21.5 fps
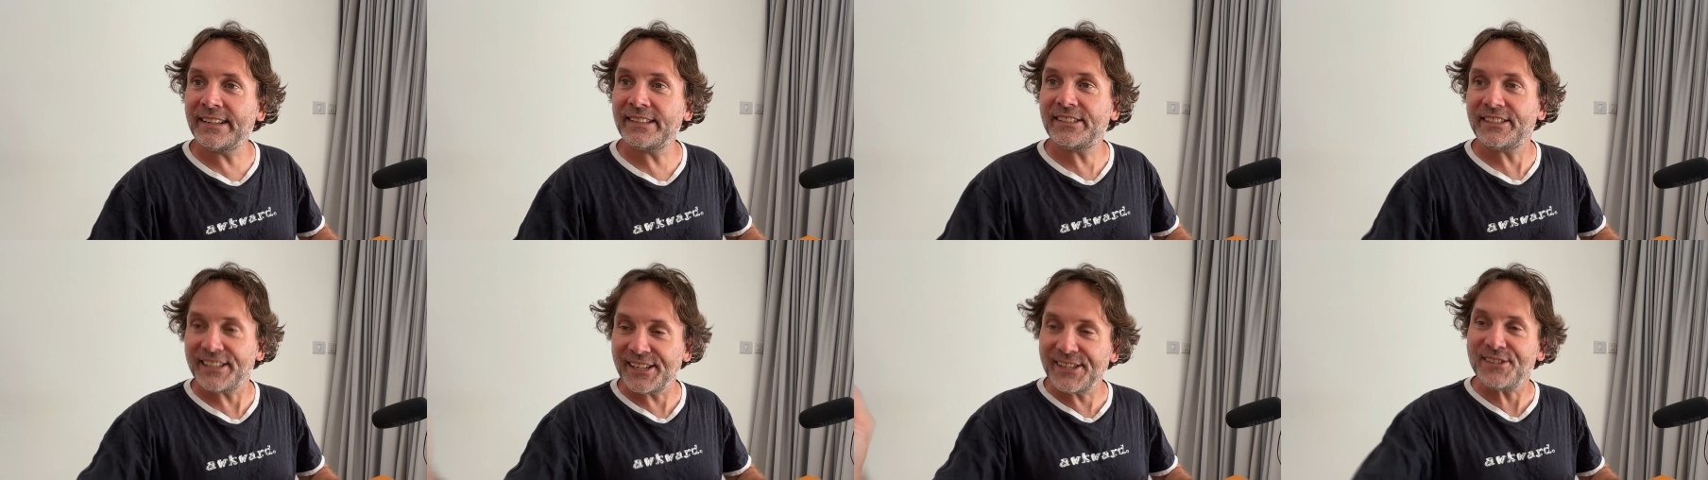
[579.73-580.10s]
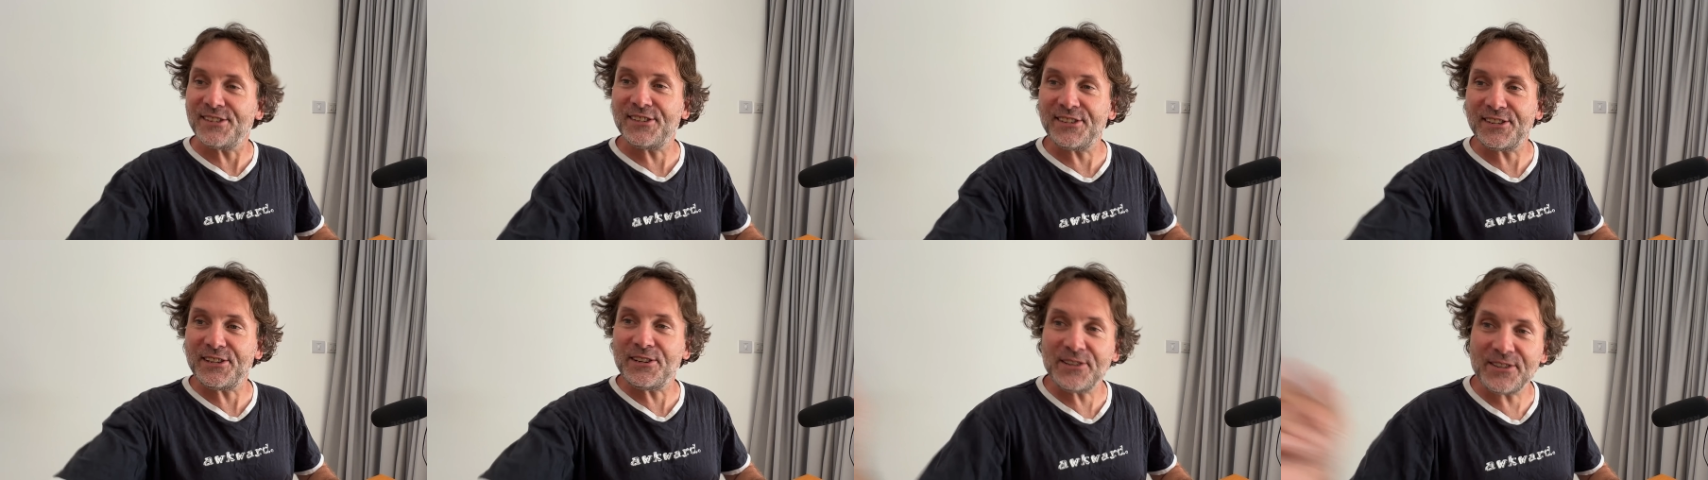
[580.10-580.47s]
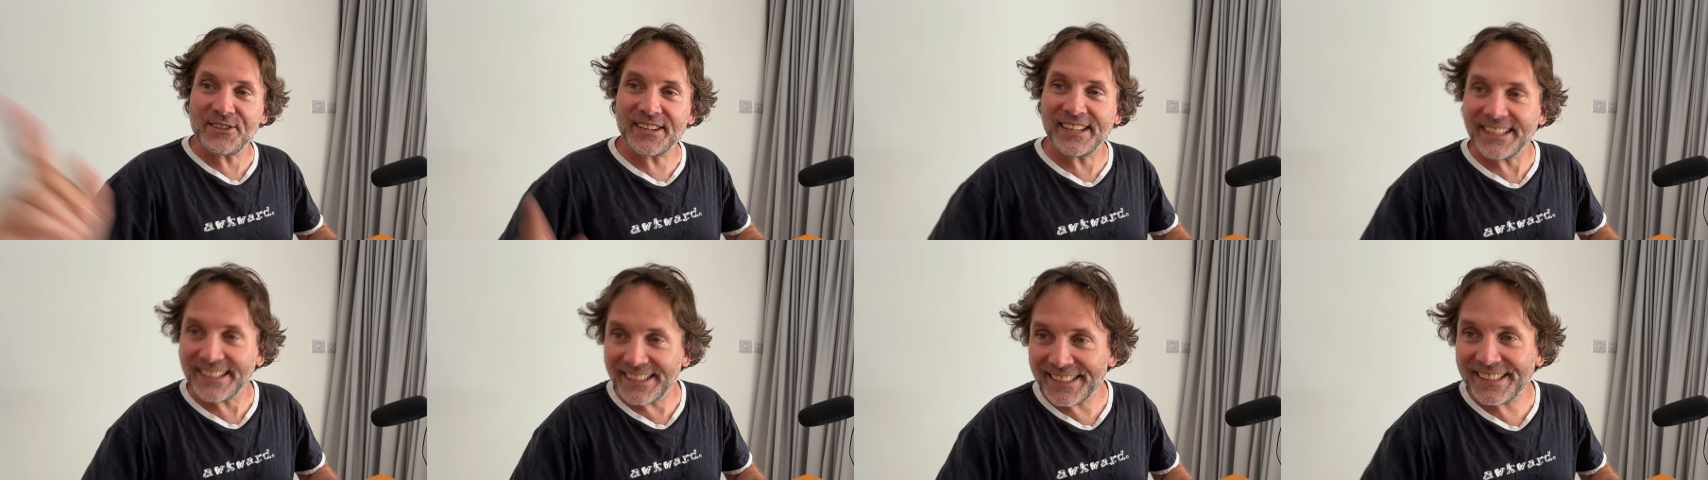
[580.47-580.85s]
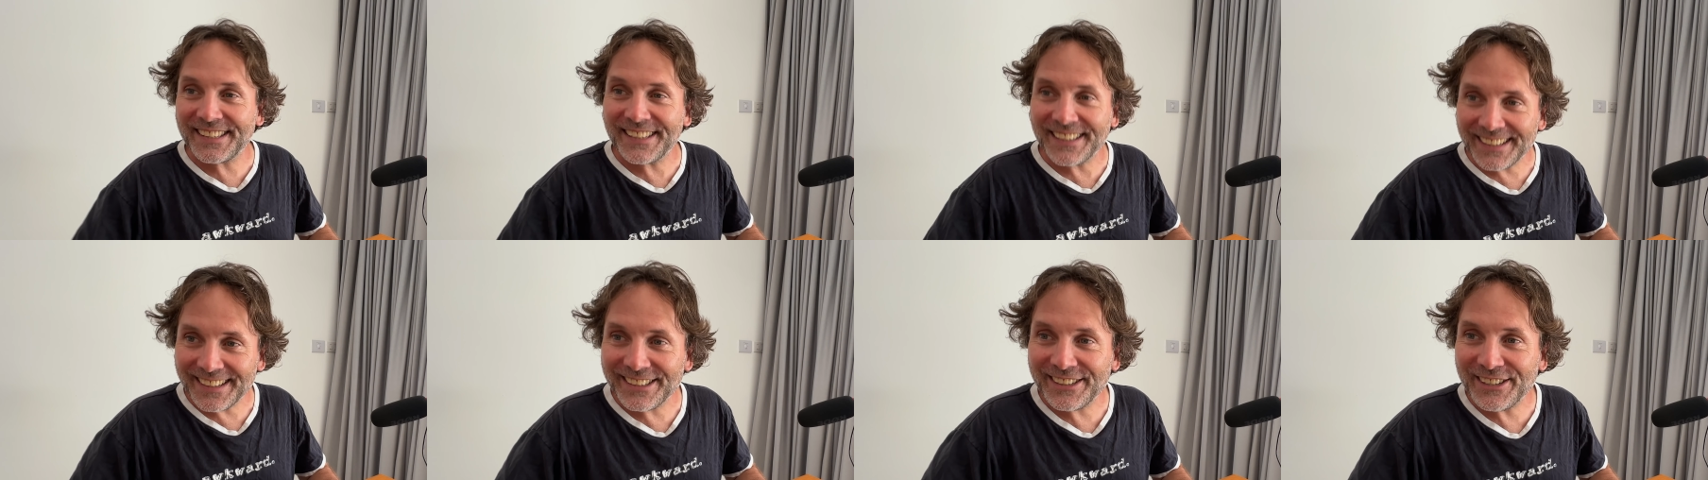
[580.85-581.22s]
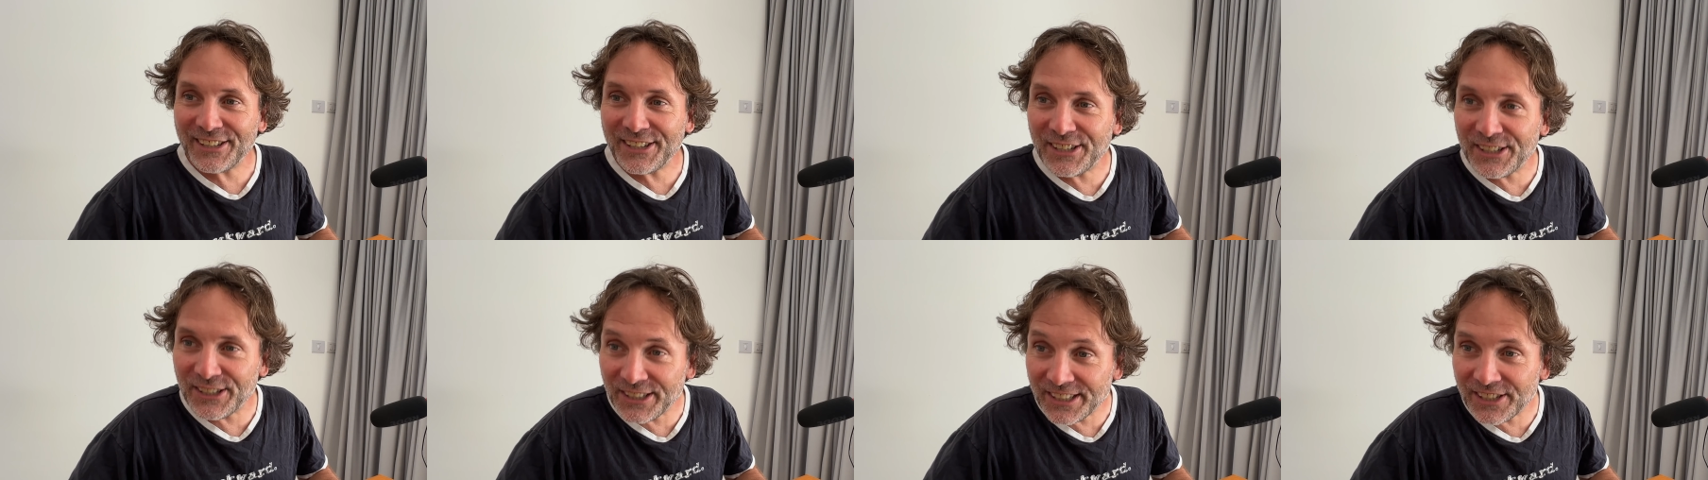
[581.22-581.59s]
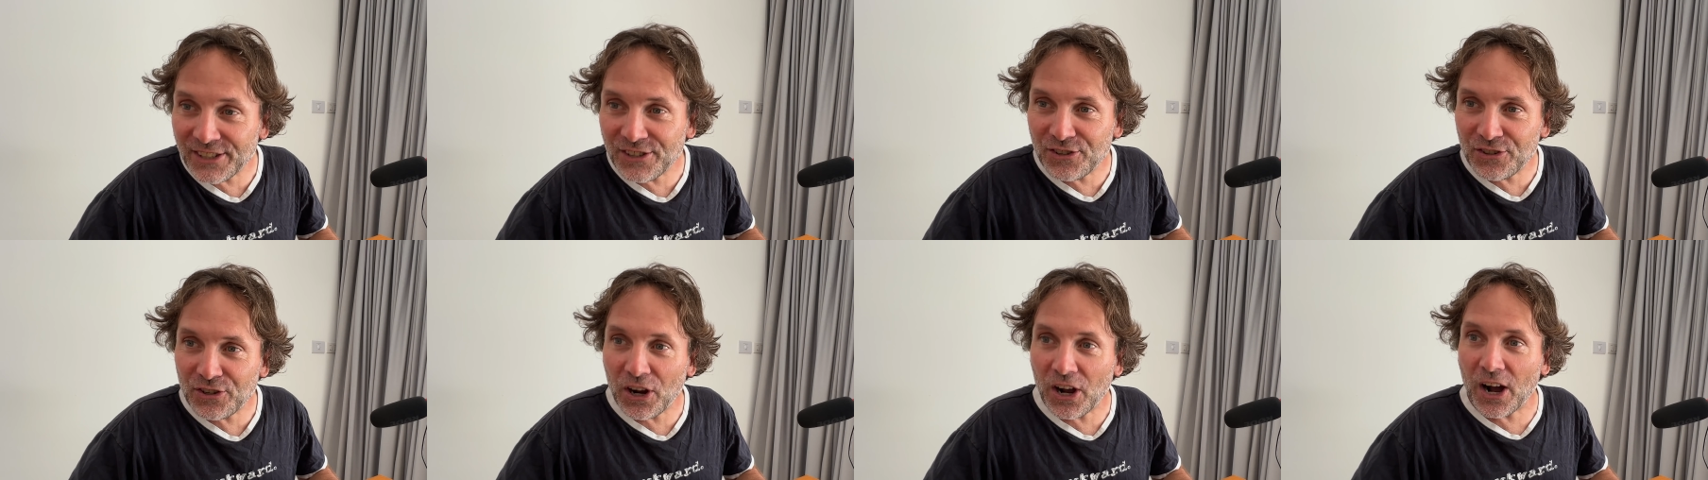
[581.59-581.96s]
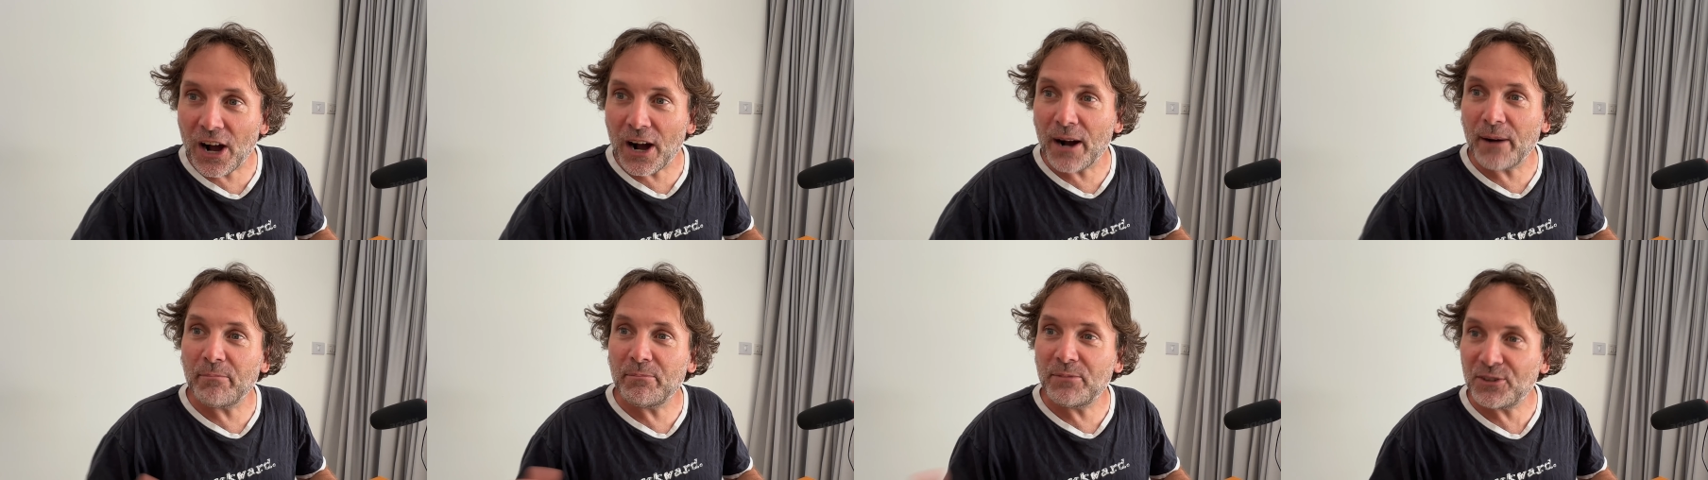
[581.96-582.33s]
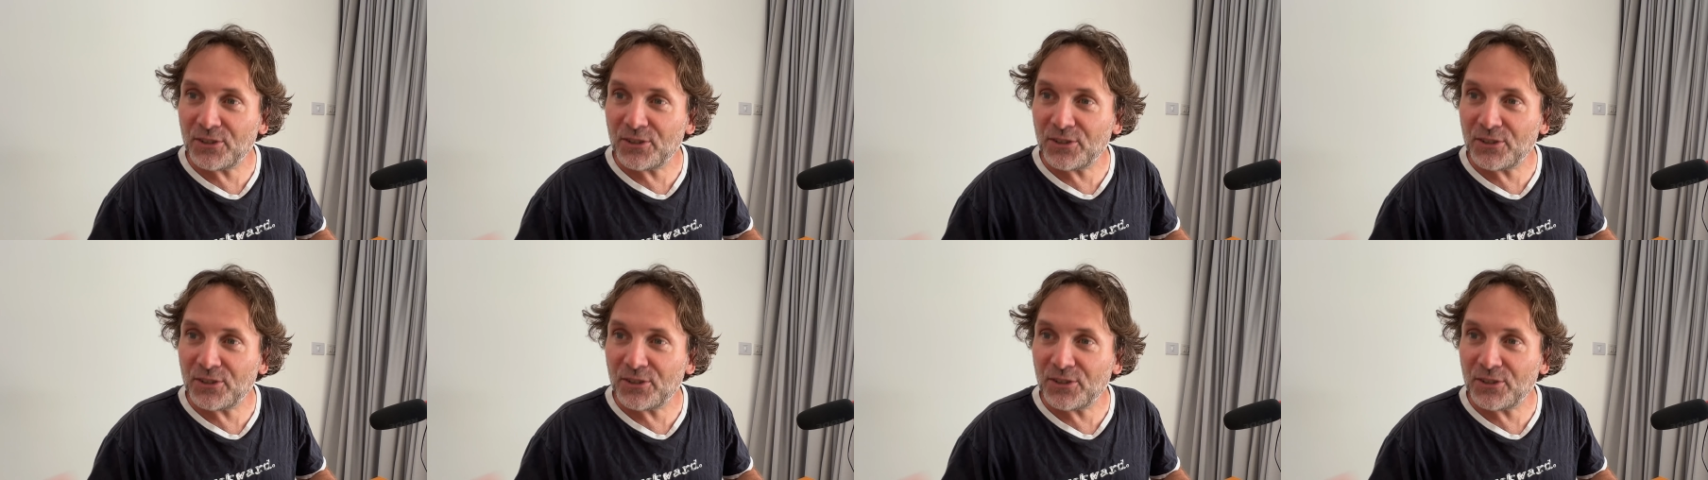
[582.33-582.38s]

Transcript: Since you did such a good job